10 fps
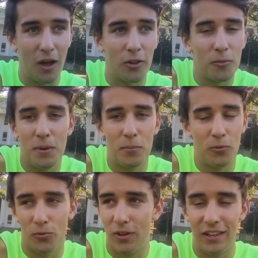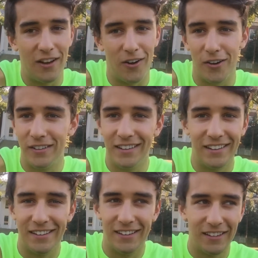Other people really aren't,
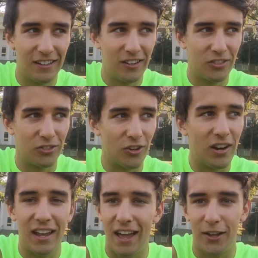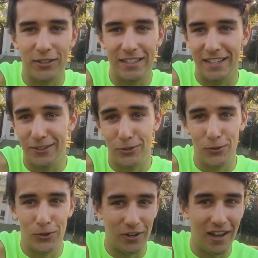they're not out to get
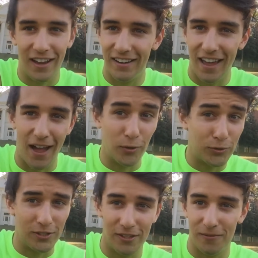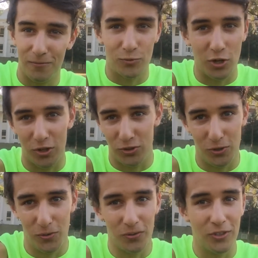you, they're not out to judge
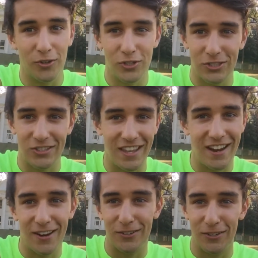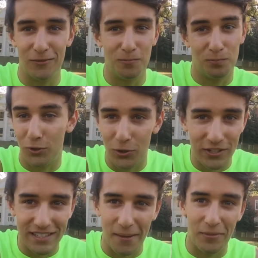you, they're just there to do
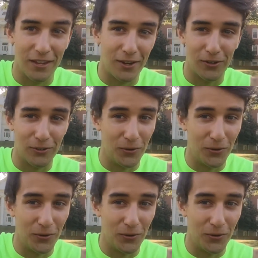the same thing you're